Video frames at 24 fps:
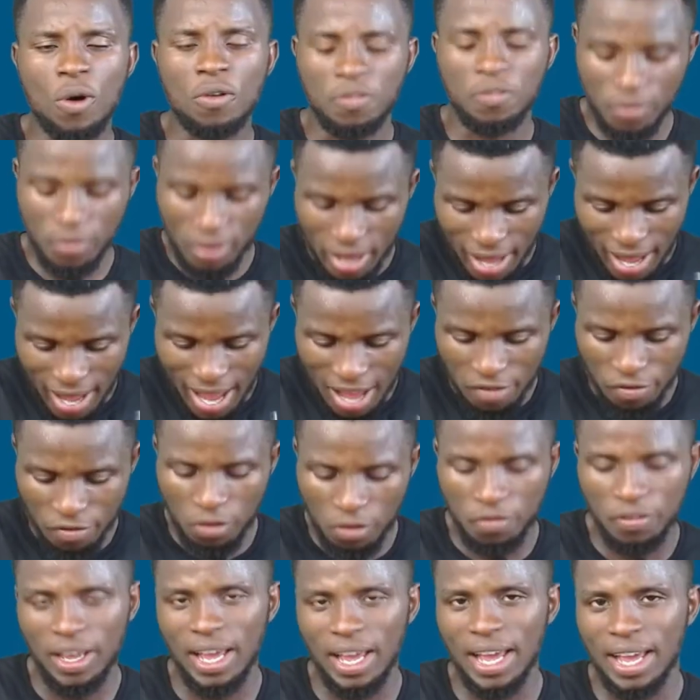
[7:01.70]
of f
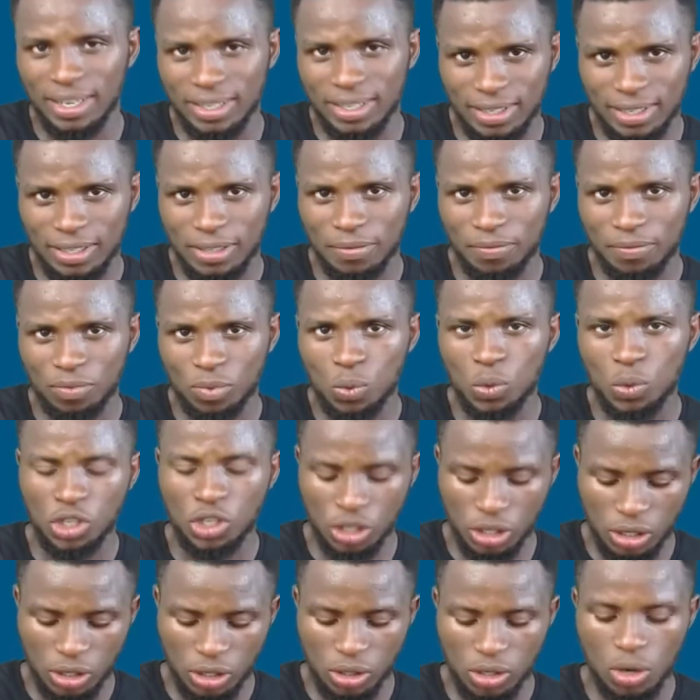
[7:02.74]
of x,
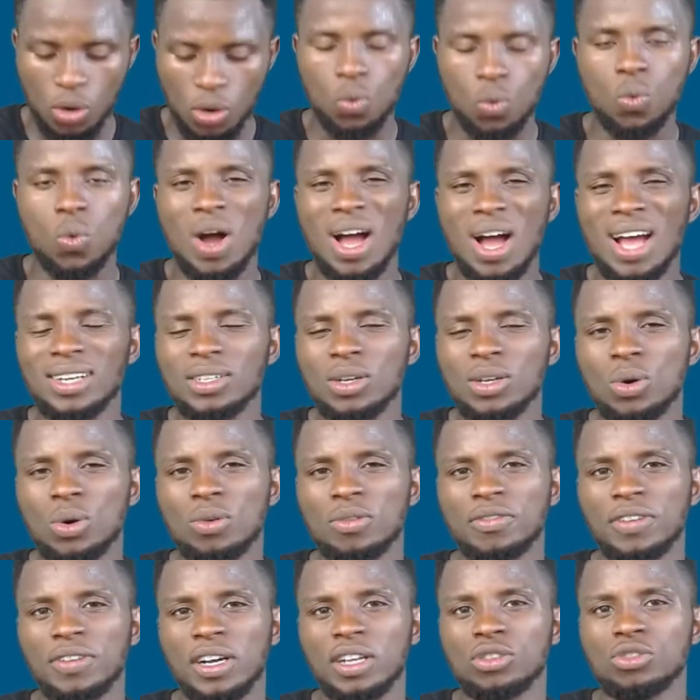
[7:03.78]
which is 1
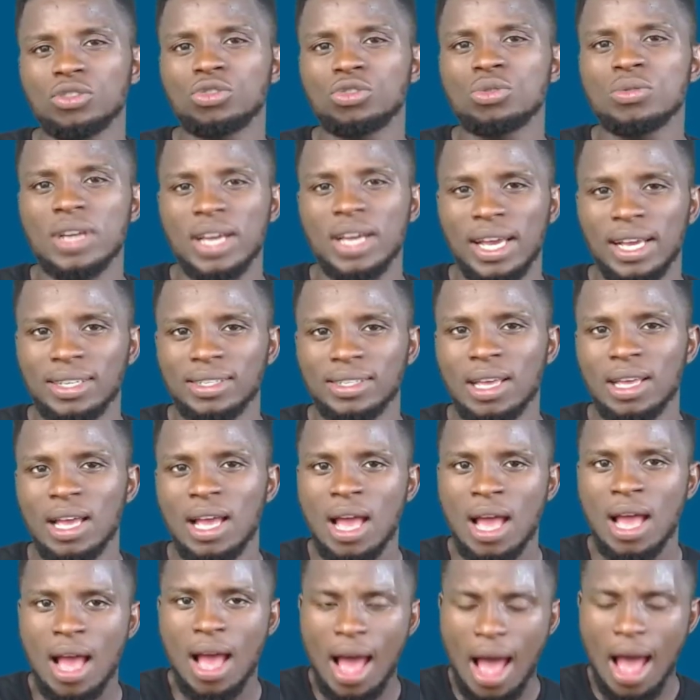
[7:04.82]
over 2x,
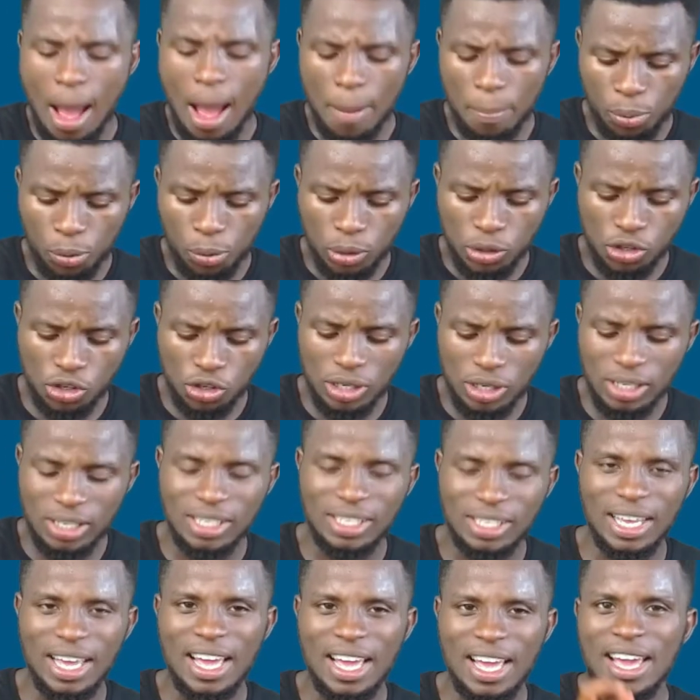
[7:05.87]

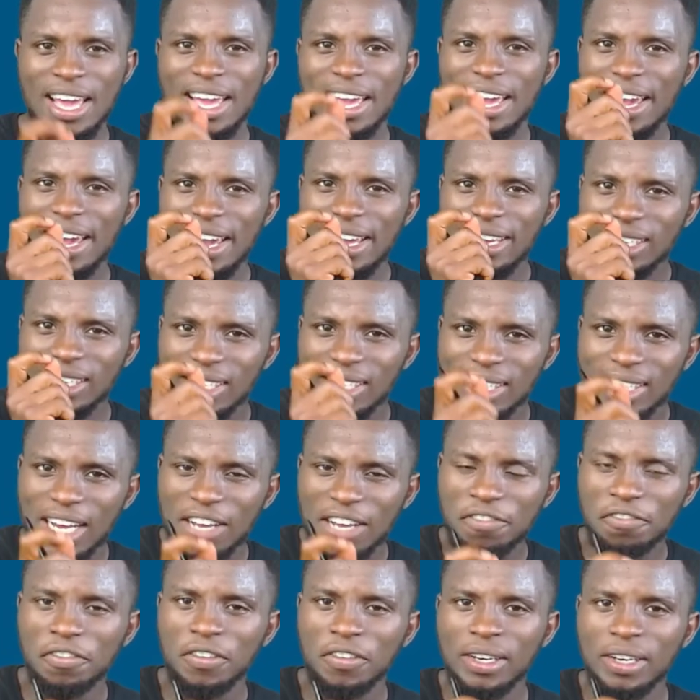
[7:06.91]
approaches a
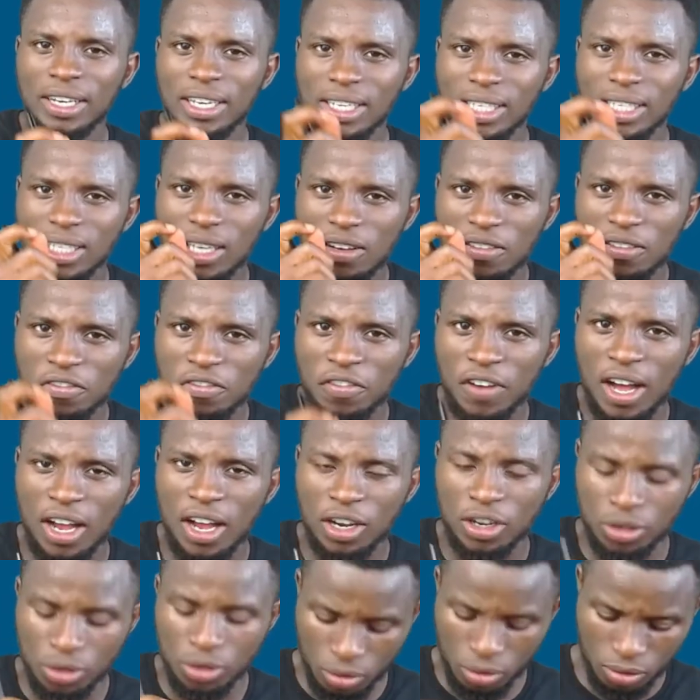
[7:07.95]
definite
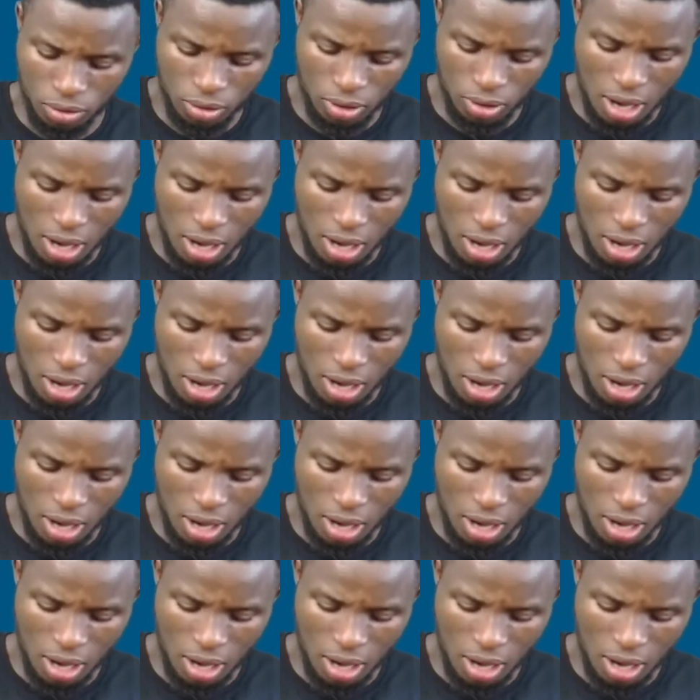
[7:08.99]
value.